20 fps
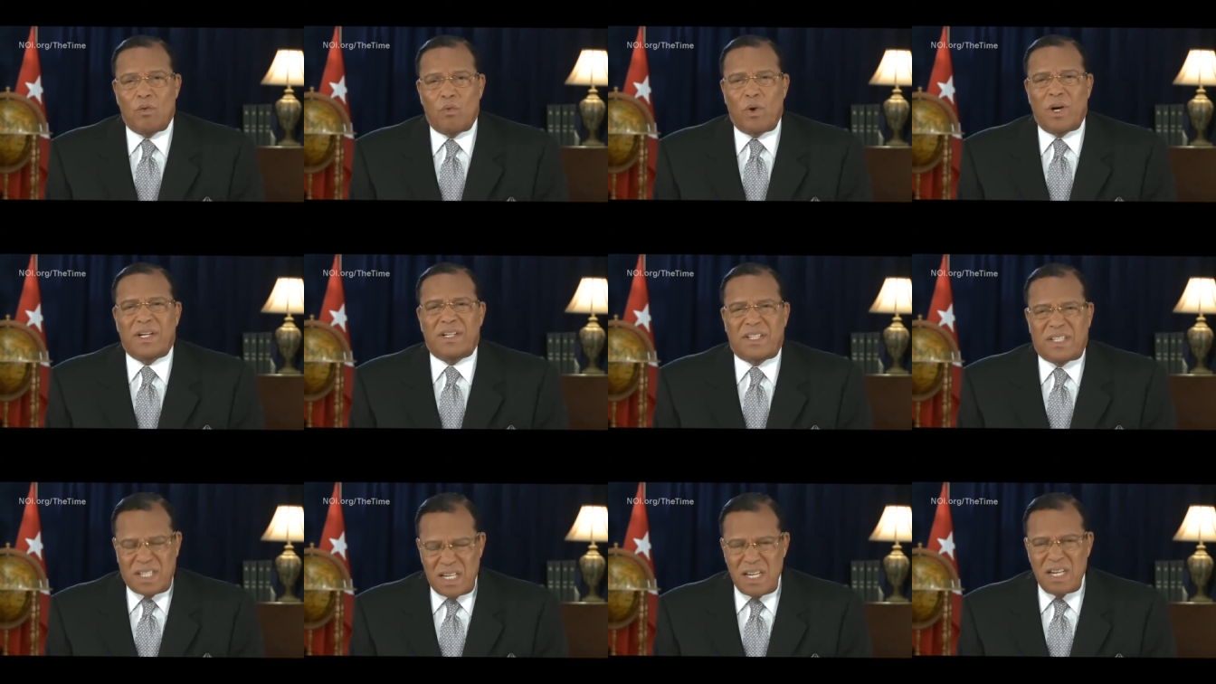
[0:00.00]
We're
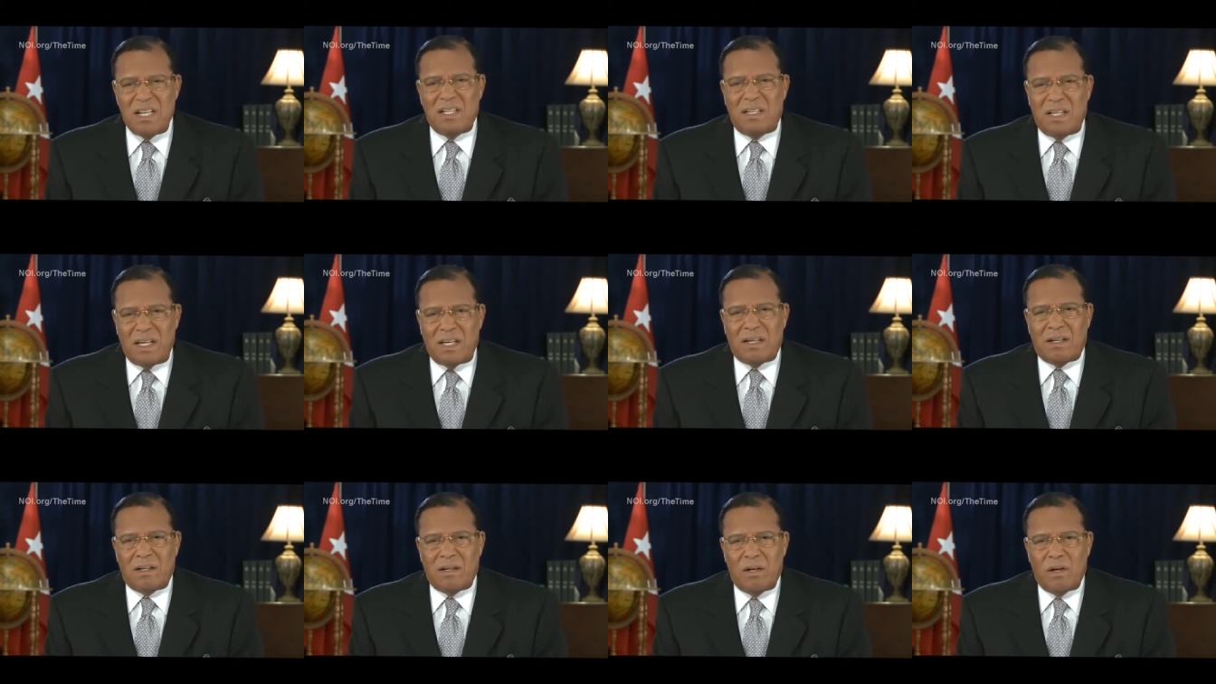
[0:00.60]

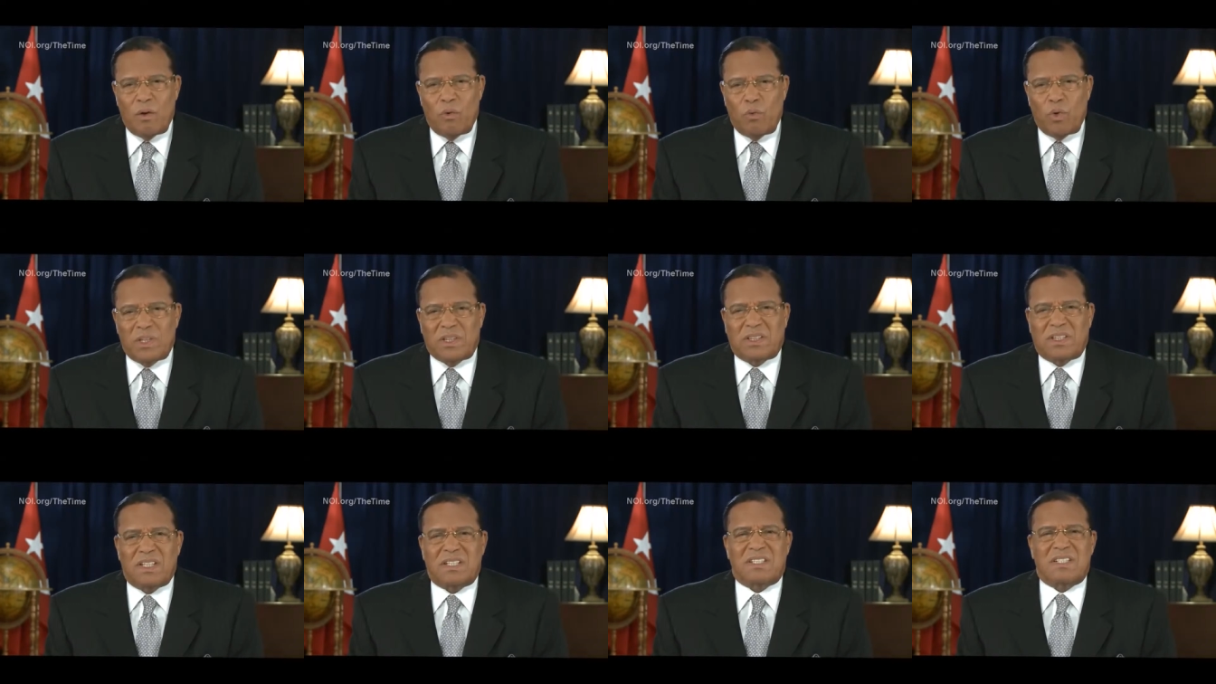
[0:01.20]
dealing
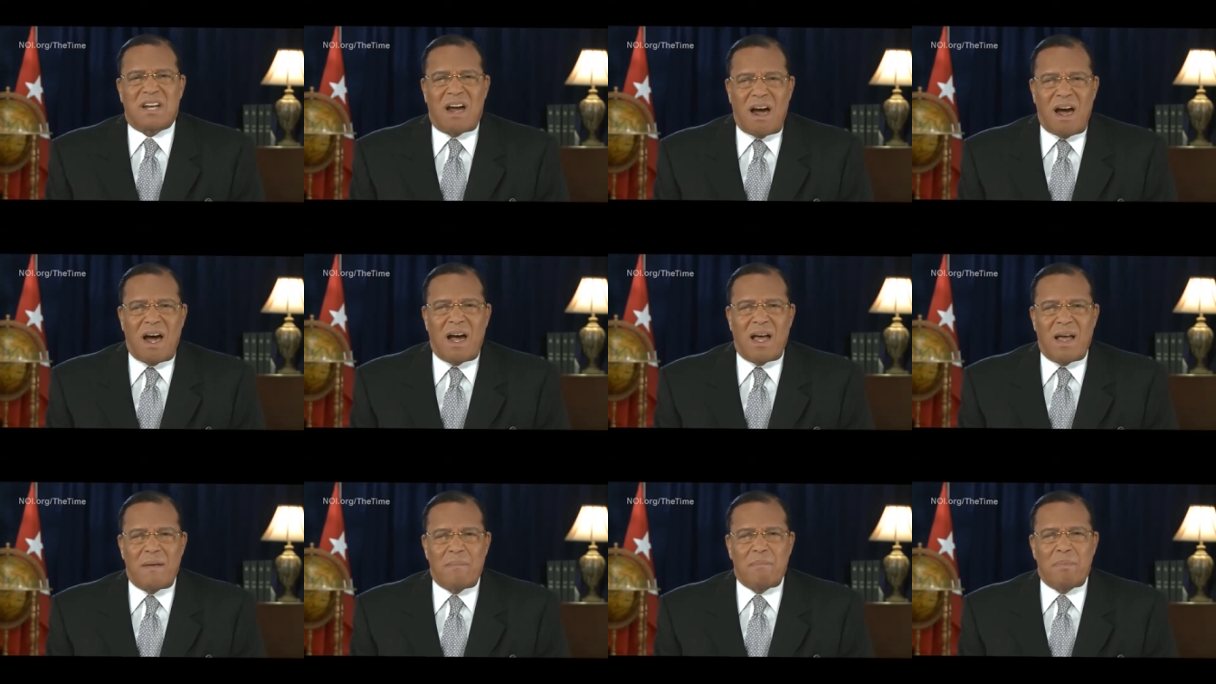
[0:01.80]
with the
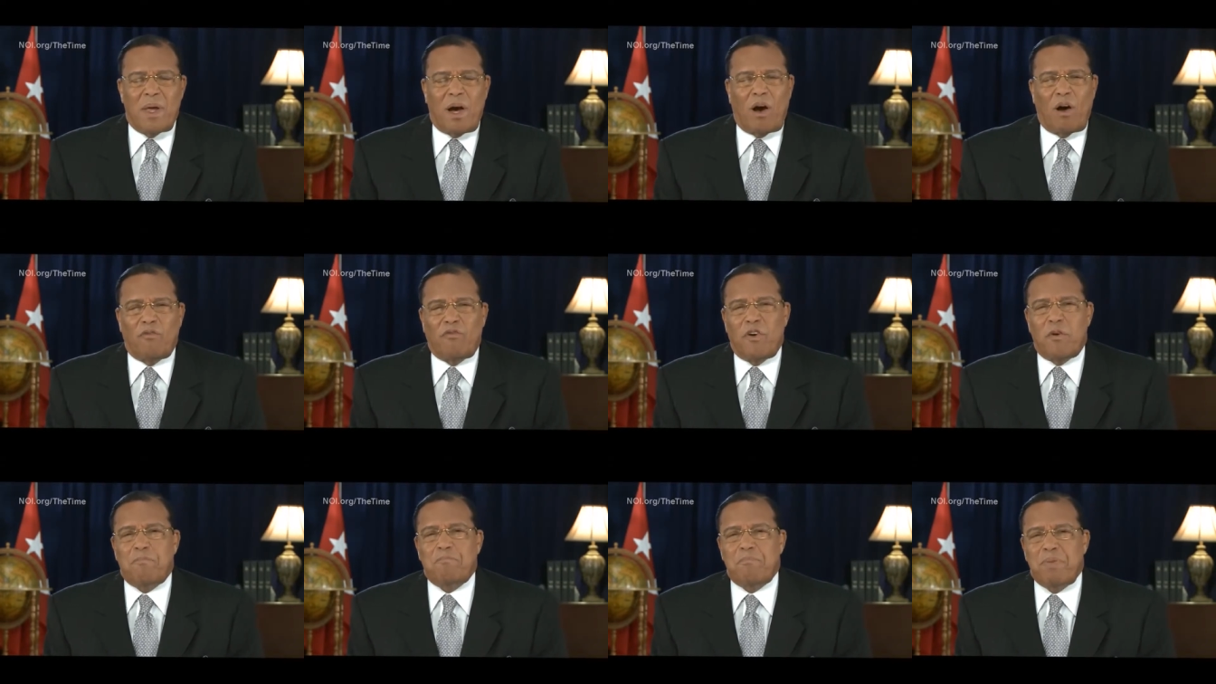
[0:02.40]
time
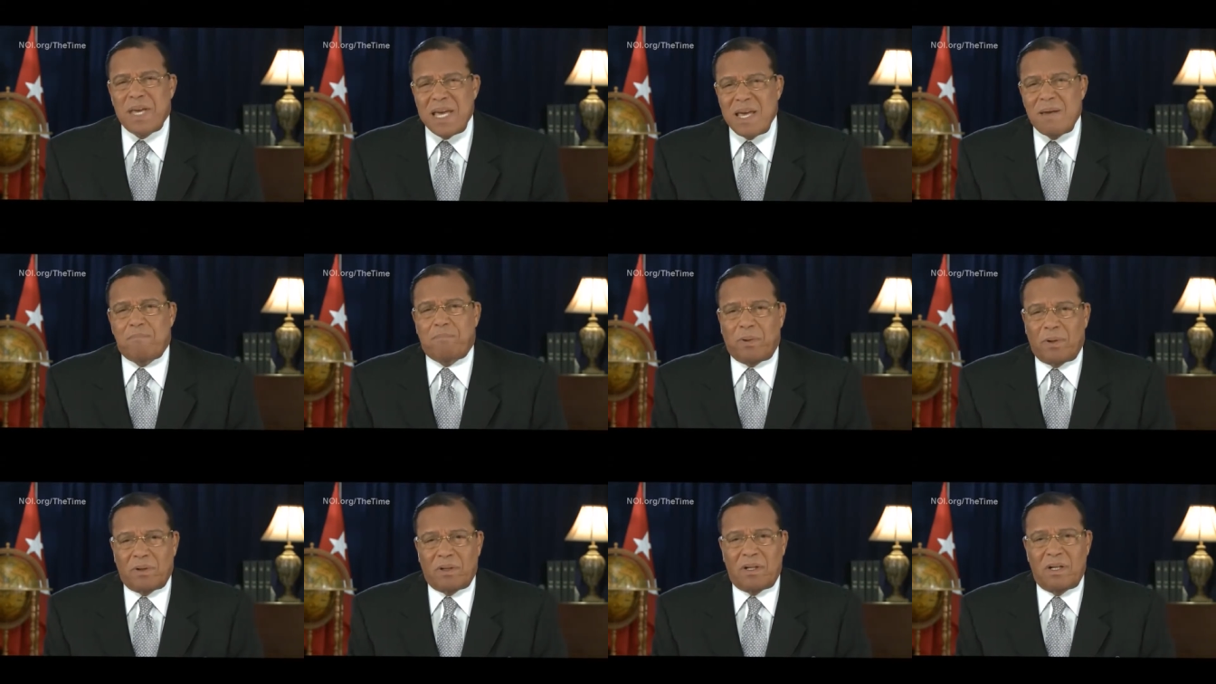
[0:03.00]
of a
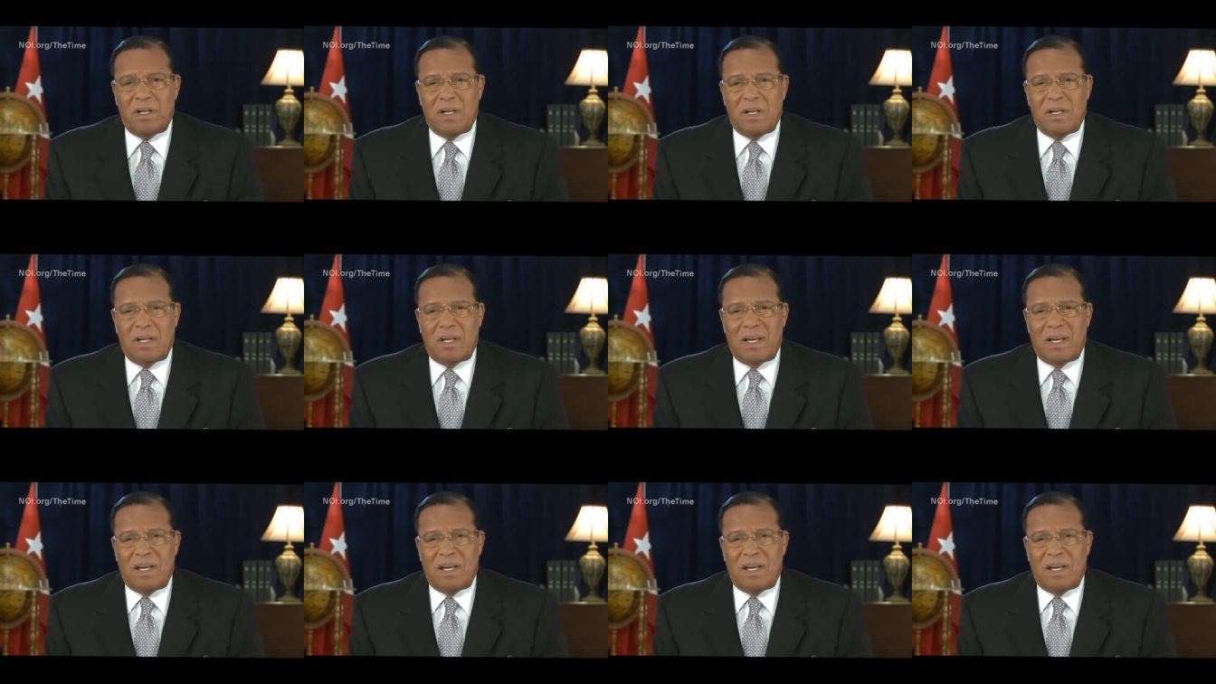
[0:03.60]
people